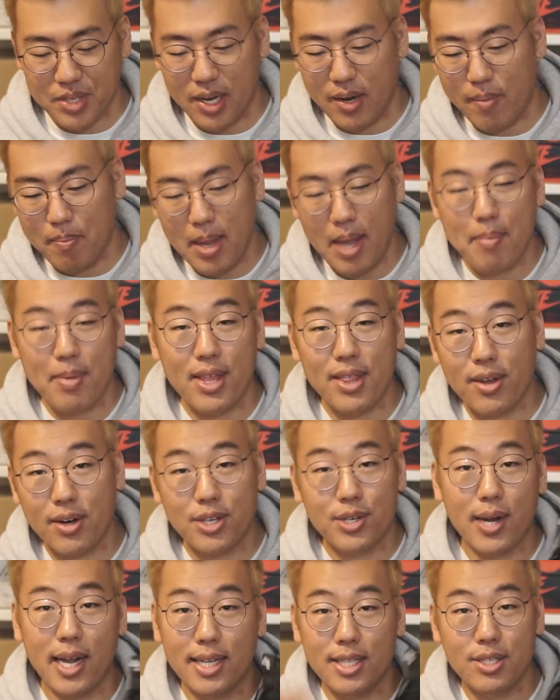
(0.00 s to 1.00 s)
you know, maybe they're
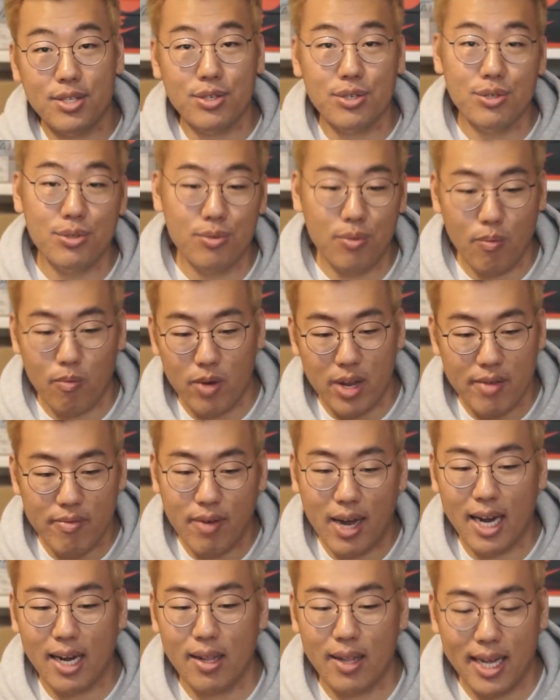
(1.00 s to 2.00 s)
trying to
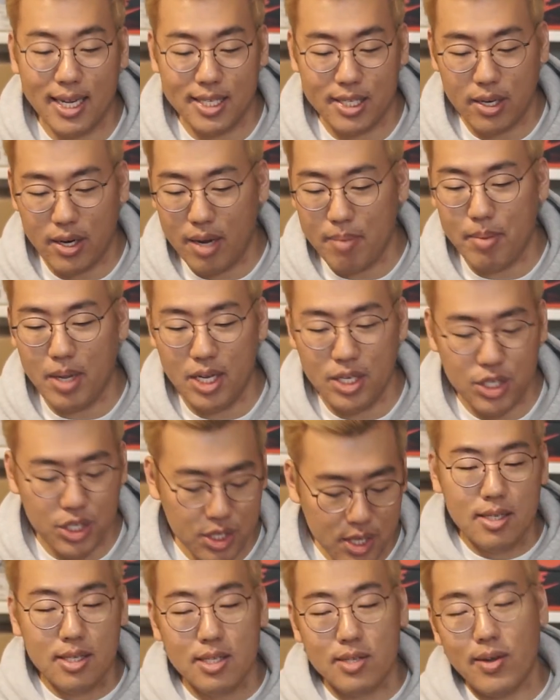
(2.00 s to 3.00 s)
revitalize their image.
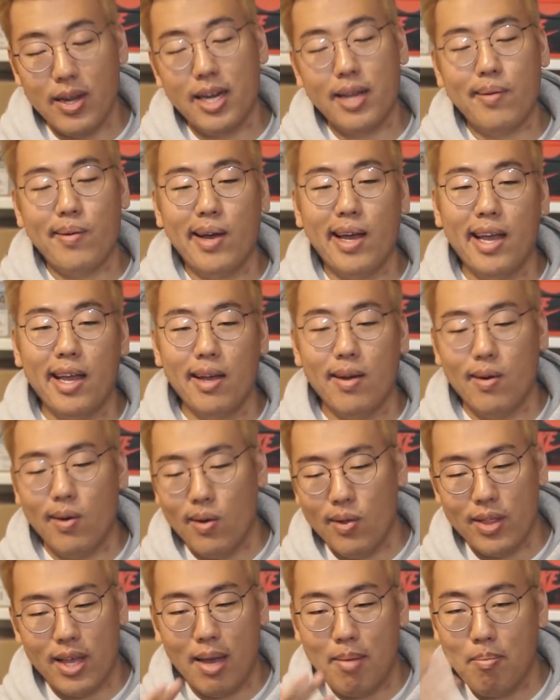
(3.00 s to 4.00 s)
So anyway,
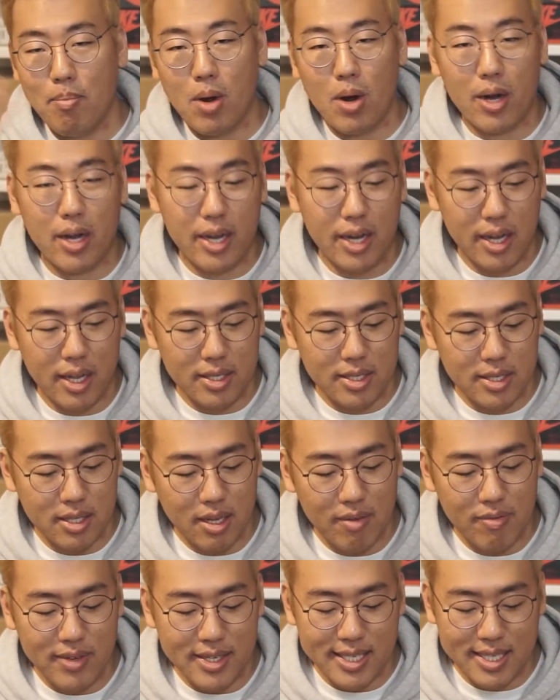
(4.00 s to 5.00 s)
all that marketing
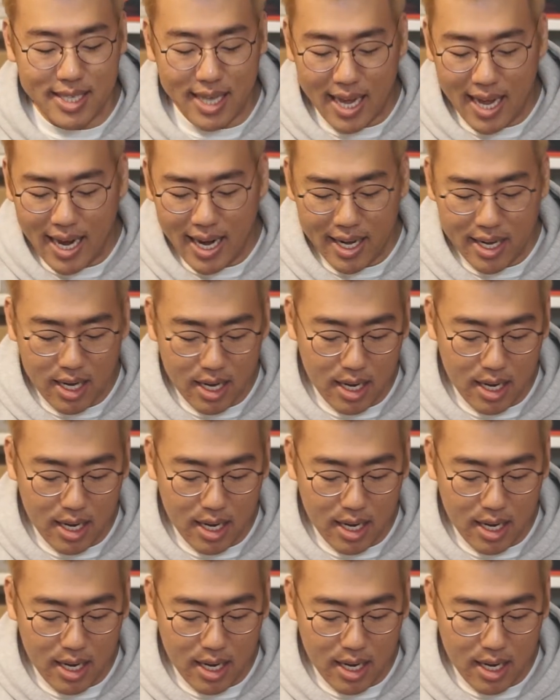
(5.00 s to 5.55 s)
stuff aside,